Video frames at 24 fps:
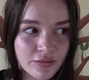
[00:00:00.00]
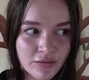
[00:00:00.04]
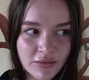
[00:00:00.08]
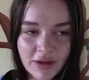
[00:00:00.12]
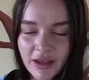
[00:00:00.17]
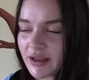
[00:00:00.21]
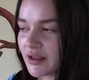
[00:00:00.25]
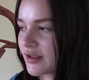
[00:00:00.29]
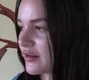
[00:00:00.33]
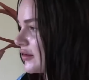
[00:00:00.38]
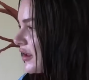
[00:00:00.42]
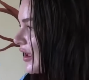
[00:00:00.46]

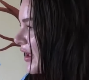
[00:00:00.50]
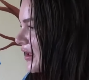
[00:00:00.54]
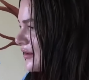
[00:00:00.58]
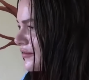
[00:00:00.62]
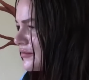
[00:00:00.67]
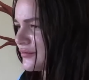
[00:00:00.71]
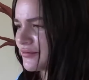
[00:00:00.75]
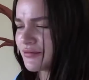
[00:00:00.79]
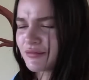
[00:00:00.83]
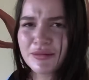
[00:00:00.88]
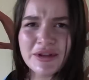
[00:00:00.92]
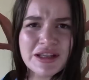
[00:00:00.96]
like
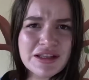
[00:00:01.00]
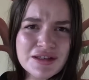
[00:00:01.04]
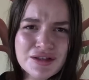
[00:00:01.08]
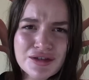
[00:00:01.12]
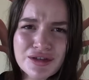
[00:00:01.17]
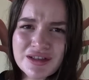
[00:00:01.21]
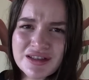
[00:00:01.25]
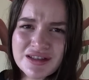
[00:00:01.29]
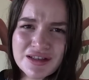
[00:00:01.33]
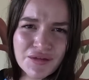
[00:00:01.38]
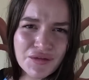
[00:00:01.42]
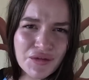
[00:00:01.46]
head
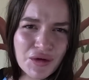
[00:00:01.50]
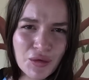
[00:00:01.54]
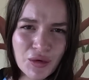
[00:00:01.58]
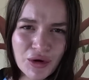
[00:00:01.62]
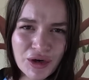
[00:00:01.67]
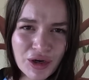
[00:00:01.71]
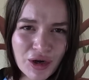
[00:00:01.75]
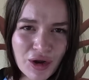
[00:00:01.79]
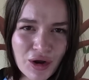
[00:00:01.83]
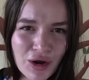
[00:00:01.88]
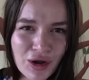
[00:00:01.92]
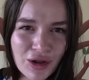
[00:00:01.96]
mistress, if you
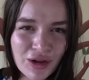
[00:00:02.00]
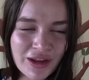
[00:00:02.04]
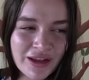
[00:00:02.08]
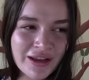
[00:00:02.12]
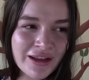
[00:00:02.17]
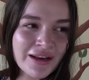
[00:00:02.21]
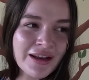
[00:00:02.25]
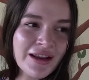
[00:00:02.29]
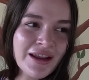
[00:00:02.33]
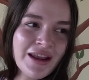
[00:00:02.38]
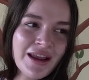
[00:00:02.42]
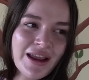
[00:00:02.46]
wanna call
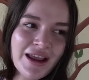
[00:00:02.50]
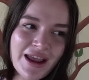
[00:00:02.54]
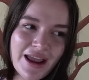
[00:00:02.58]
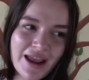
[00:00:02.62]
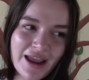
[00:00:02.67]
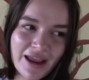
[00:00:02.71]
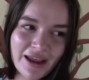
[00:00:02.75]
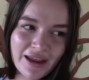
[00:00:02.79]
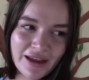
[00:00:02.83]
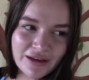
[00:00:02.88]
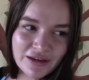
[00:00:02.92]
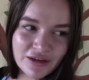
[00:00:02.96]
it,
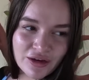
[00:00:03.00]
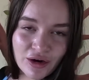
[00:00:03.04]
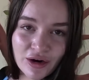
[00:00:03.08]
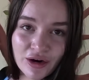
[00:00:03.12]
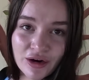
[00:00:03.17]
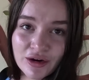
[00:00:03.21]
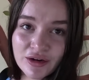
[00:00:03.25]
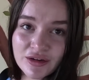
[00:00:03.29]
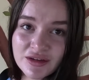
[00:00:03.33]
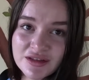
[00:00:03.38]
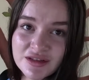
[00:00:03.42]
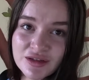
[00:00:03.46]
and
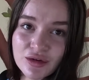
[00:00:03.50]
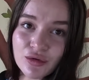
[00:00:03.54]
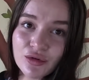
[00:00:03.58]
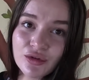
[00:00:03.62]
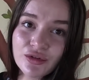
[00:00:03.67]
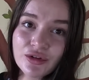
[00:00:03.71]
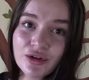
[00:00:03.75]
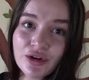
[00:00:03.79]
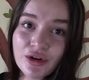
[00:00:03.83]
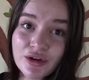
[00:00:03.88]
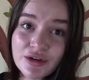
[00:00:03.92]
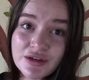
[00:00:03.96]
our school
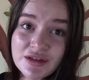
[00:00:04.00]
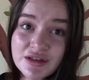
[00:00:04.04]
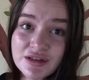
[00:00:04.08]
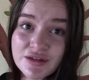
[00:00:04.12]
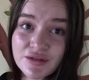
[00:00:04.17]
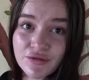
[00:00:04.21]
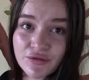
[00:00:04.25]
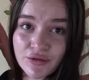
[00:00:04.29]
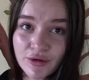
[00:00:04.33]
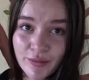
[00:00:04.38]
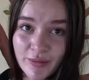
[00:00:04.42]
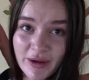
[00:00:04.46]
nurse
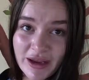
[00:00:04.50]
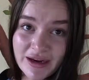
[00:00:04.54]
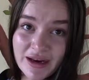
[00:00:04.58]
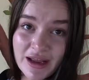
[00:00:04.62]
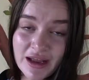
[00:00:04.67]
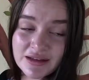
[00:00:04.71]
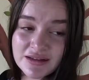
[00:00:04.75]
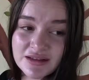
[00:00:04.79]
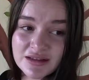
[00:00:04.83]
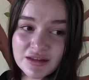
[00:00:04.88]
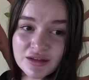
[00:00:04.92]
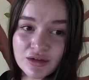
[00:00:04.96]
from my
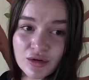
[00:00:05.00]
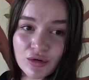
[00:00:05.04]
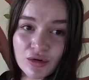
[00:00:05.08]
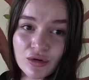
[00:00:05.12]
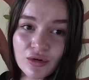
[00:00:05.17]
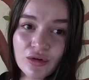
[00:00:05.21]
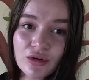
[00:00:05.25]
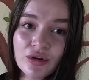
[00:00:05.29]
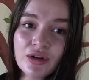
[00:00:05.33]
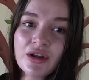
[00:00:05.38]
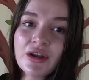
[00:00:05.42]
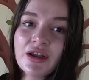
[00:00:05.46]
dad's
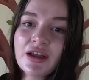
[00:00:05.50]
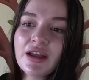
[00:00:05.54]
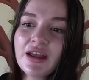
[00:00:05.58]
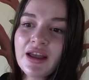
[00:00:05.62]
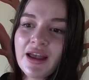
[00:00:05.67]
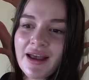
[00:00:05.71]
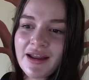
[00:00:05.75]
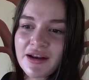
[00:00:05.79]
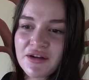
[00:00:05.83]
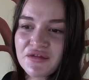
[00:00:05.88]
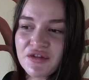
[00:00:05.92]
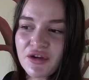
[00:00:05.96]
school.
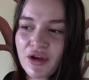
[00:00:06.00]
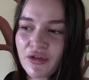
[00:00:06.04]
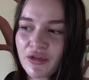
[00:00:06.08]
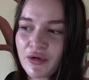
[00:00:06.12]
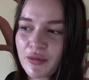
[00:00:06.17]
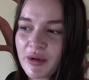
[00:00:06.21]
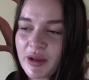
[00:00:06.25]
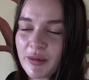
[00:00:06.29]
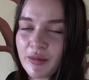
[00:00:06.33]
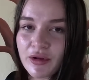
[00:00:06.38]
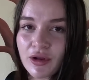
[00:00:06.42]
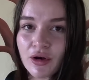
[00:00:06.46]
And a few other
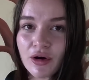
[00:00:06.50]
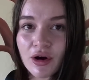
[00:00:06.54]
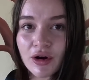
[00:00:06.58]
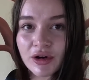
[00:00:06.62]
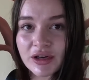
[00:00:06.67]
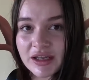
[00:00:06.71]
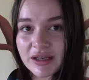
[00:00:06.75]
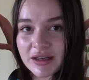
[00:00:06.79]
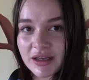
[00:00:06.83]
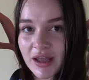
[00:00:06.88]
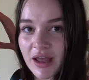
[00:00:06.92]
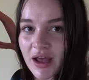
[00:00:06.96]
people are all
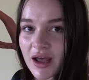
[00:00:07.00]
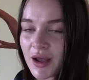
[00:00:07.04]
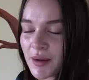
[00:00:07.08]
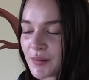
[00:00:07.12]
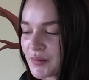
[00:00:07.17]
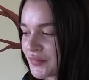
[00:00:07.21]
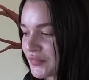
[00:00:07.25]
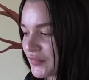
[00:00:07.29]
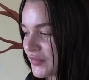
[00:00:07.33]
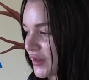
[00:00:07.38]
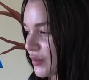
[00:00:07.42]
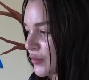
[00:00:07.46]
gonna
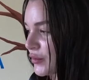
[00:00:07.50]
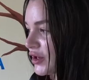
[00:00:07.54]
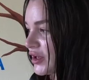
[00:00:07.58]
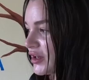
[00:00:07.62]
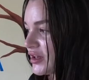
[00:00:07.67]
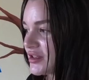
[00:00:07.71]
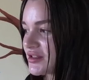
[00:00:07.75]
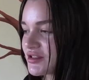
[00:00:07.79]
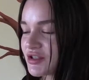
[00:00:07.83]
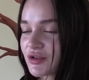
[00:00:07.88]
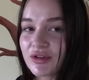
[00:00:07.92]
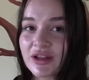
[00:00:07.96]
come and we're
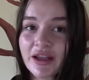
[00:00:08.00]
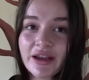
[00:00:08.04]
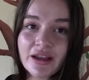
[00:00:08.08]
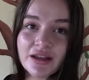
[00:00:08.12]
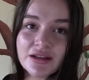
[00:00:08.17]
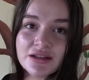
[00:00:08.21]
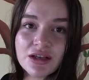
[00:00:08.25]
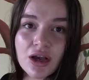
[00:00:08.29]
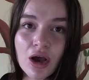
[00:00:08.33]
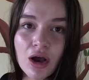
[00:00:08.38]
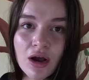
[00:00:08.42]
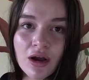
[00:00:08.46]
gonna do like a
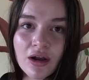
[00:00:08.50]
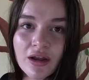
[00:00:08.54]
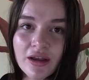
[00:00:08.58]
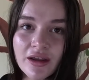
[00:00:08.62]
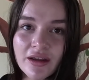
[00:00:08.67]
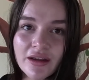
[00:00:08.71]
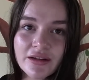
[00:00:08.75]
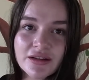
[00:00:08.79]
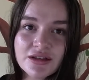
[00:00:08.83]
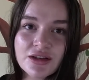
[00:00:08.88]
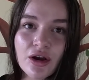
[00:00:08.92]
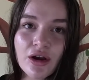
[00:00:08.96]

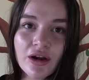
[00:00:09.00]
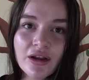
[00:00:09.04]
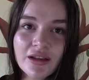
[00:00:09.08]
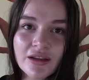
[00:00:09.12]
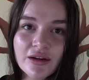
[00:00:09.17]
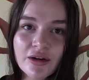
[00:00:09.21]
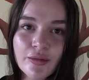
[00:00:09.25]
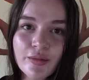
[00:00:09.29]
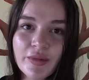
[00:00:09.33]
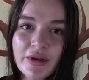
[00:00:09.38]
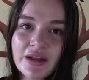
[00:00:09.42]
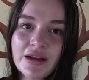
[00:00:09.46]
talk, talk a
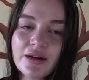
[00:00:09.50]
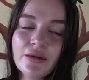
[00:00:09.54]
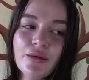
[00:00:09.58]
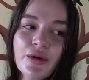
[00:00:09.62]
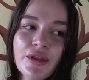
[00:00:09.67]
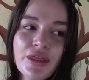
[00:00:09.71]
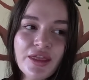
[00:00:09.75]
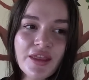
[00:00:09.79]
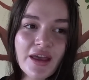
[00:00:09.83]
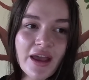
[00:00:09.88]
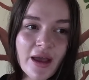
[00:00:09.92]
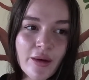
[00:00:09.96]
little bit
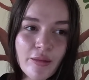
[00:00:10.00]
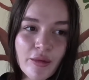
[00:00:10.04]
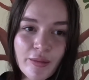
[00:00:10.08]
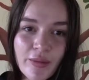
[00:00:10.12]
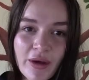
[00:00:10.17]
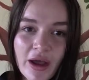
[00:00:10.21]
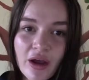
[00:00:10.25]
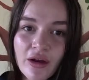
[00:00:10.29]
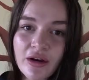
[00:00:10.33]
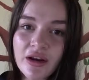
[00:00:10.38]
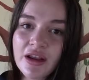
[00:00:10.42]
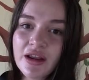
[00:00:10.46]
with them
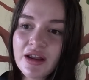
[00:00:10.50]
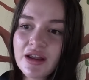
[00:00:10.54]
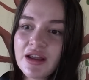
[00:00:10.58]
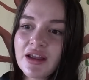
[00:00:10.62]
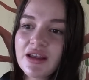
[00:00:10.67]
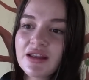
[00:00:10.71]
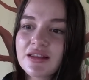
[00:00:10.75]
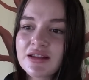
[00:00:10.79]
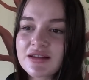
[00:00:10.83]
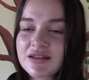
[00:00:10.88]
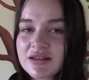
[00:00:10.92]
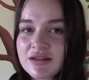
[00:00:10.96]
about
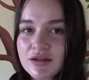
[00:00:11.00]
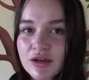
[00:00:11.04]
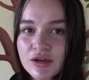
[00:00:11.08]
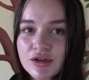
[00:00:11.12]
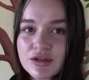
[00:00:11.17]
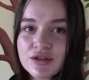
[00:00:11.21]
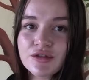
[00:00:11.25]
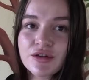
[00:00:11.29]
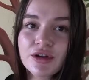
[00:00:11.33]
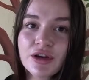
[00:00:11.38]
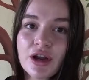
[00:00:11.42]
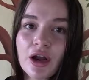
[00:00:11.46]
this
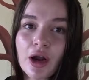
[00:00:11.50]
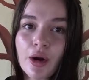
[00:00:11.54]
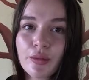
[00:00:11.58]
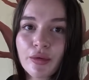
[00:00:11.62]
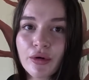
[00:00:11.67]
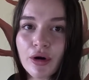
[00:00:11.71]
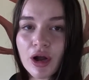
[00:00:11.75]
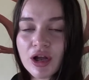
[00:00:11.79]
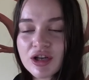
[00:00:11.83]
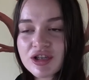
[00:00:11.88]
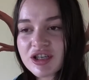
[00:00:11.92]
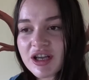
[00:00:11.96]
nursery, our
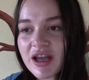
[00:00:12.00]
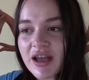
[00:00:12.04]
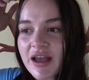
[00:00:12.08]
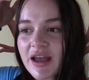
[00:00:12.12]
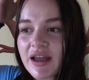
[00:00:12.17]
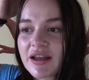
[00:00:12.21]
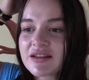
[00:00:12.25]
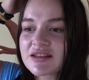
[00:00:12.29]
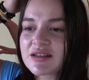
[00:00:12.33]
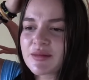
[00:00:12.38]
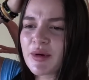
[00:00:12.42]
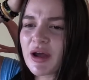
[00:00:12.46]

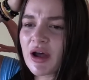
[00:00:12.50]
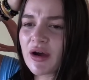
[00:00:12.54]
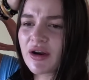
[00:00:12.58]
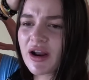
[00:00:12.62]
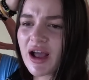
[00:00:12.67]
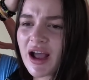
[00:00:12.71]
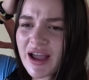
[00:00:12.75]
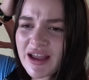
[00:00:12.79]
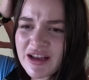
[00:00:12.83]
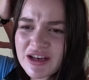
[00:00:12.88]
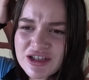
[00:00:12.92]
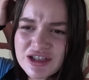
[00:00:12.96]
project, about
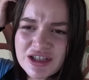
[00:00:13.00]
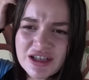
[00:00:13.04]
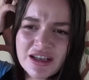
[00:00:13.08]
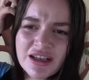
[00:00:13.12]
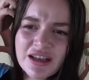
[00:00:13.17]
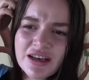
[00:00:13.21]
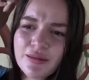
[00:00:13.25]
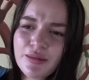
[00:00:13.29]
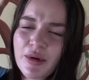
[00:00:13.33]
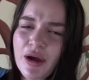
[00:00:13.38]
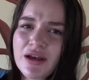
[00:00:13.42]
hygiene,